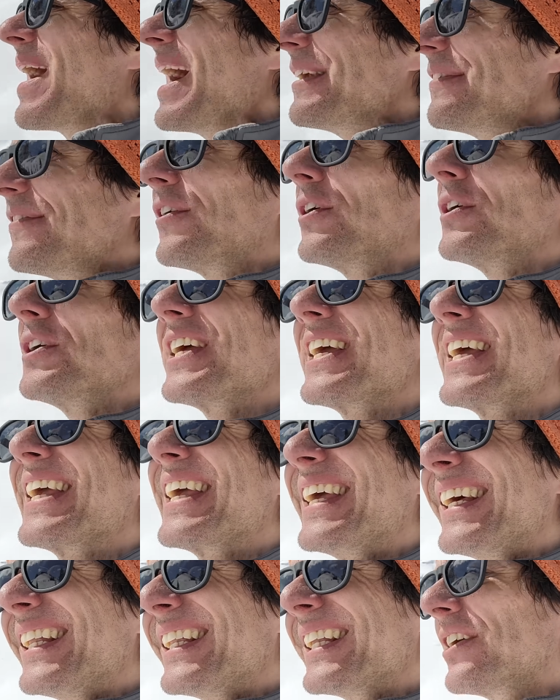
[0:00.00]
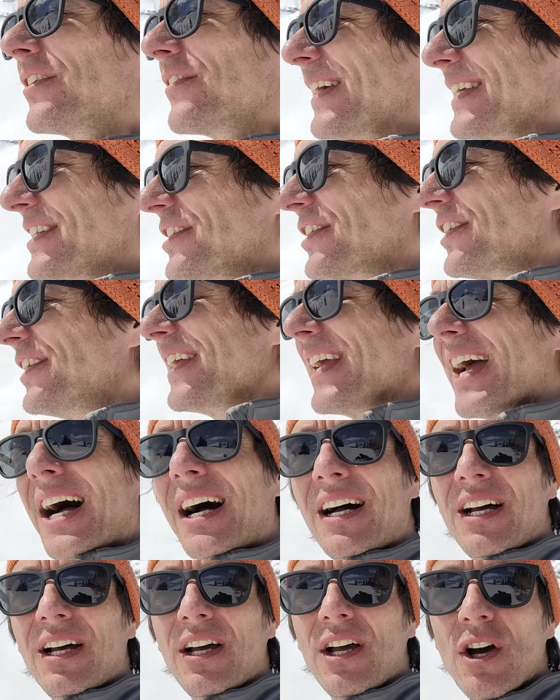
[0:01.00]
Bradford Hill criteria
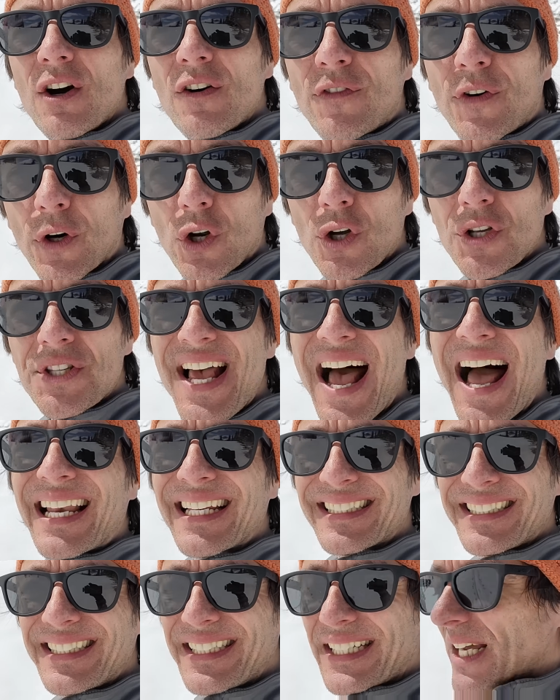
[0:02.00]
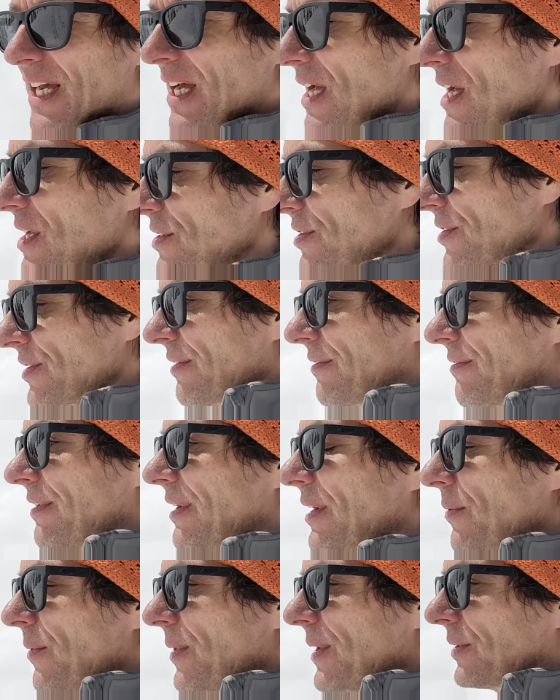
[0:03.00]
for causality. So they
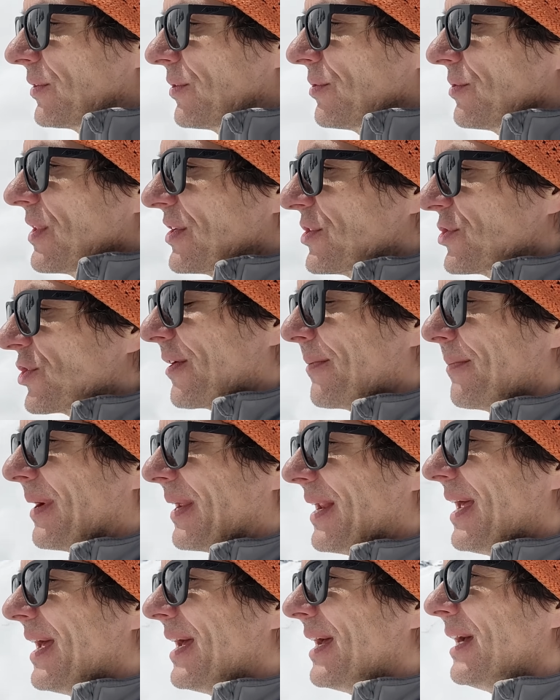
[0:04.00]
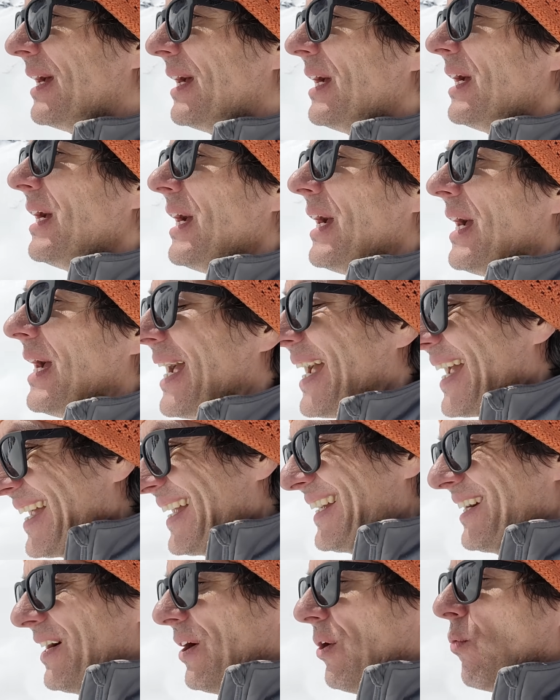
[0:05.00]
really wanted to determine
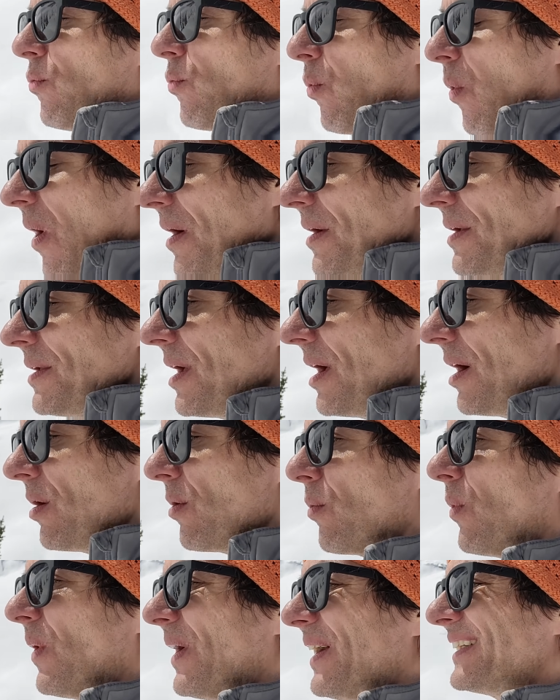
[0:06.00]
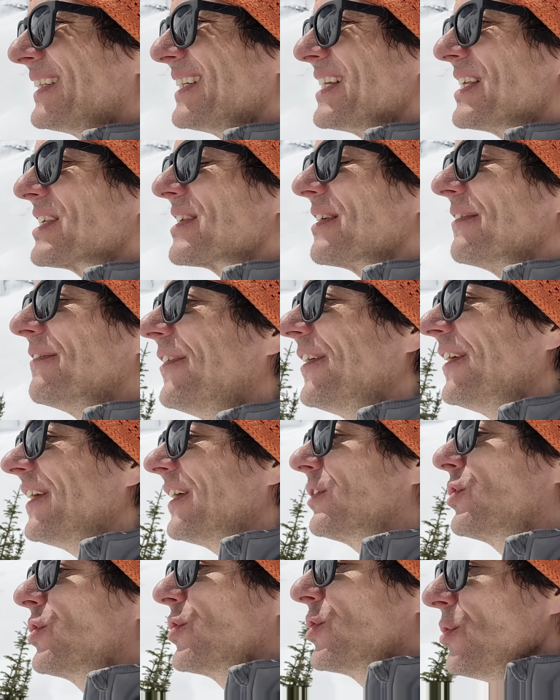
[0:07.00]
what were these severe,
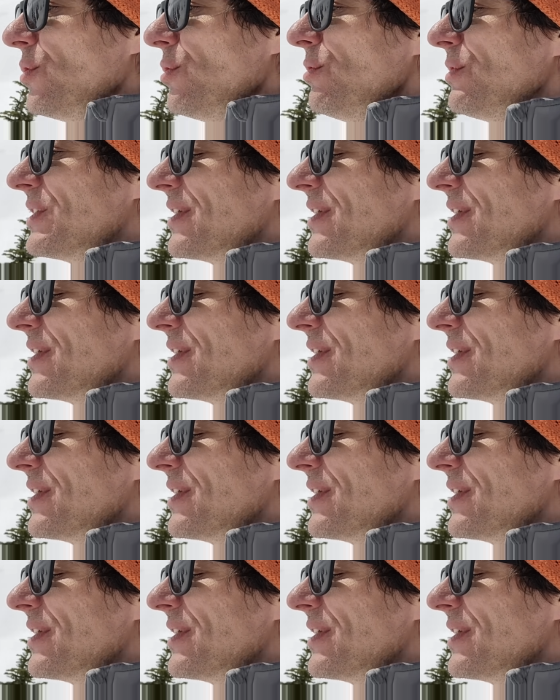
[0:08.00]
two